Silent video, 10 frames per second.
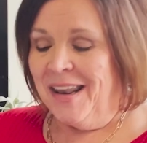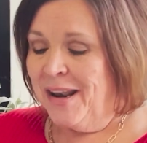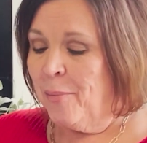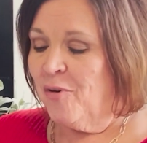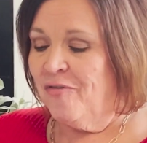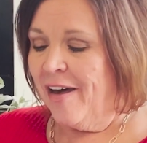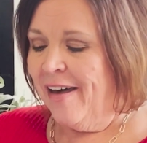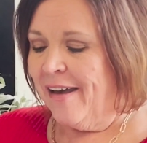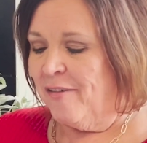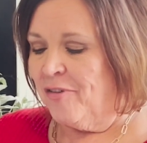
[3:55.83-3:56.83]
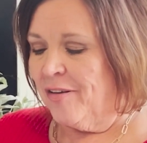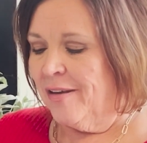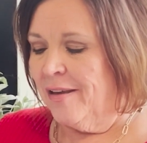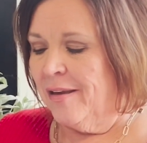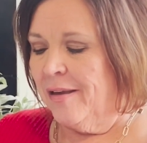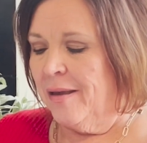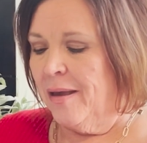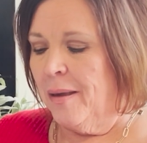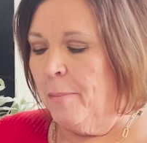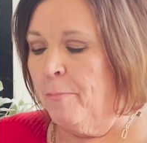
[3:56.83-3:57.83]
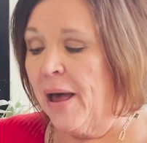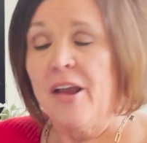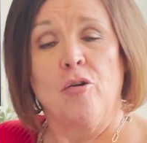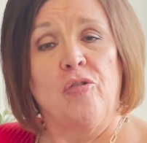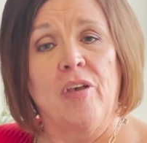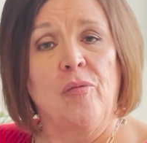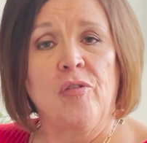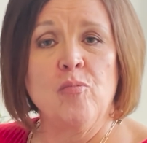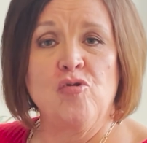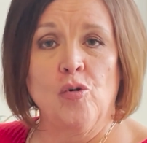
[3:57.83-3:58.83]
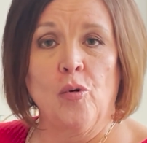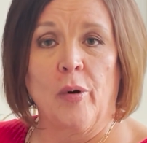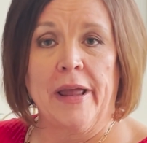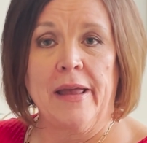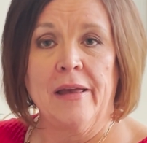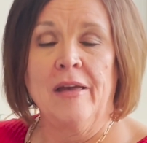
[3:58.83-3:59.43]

Number five, buy yourself some jewelry.